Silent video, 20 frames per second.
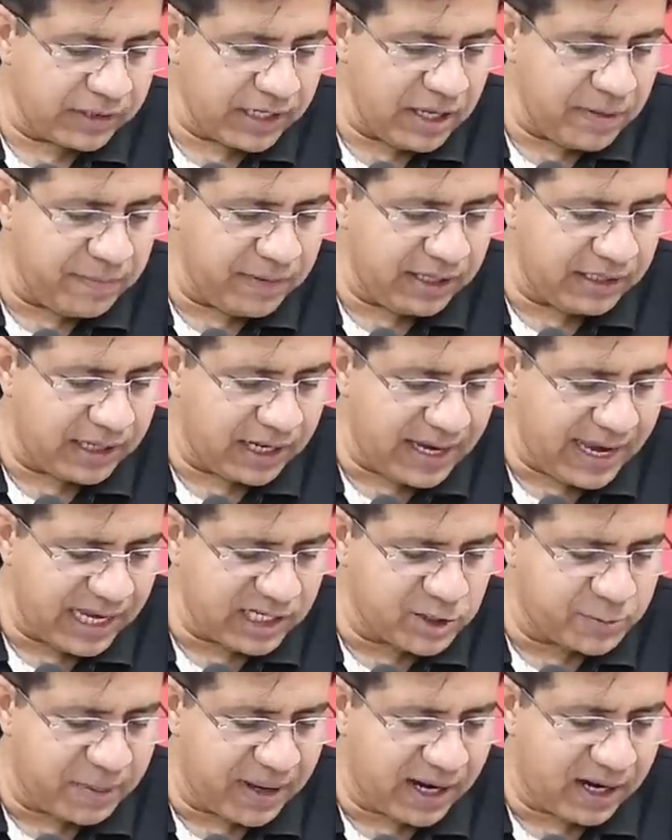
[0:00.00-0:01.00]
him in the
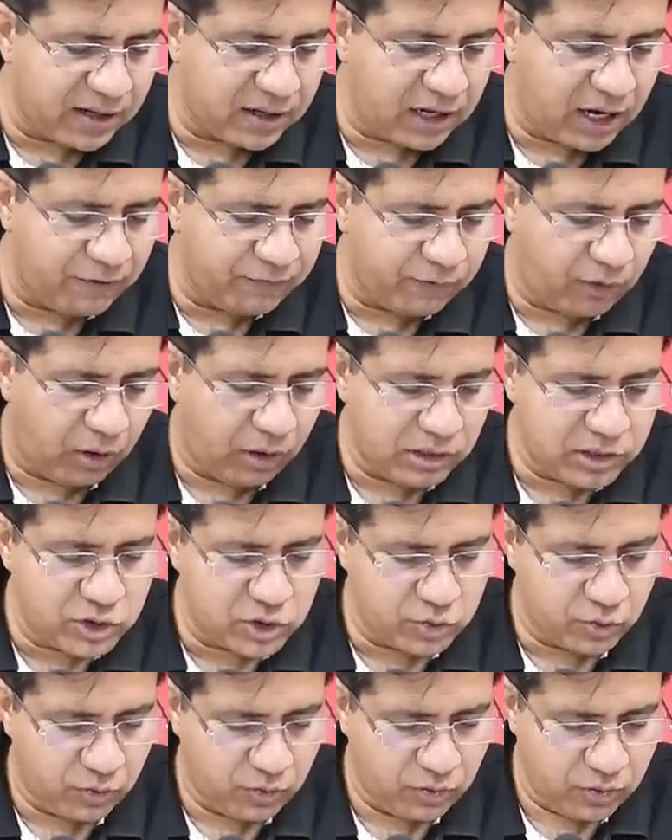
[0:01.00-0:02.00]
next paragraph
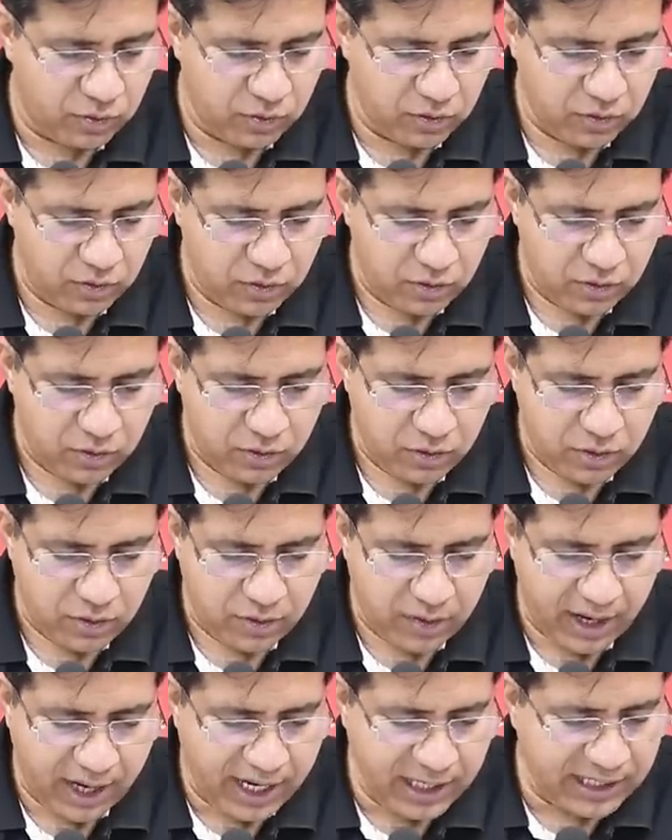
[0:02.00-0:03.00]
also.
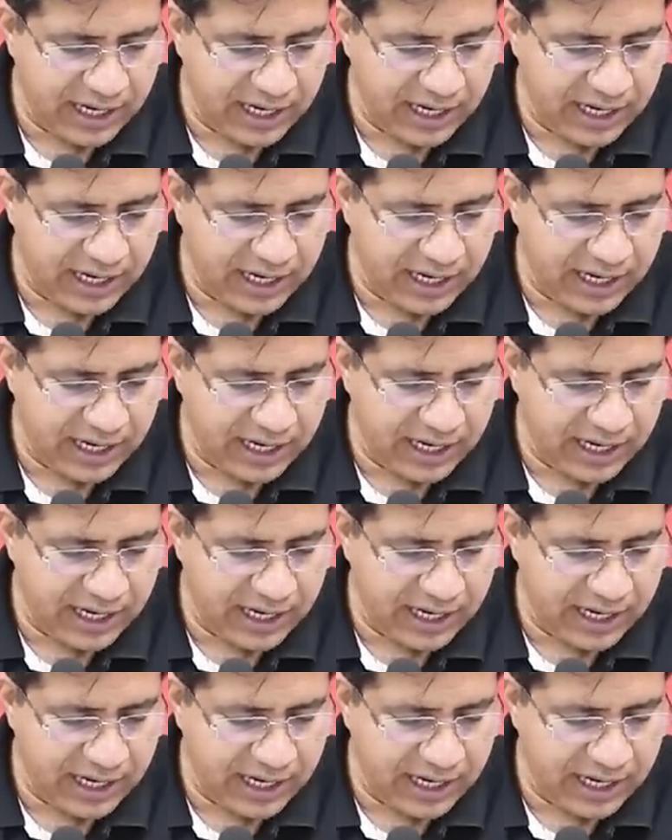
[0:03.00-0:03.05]
Right?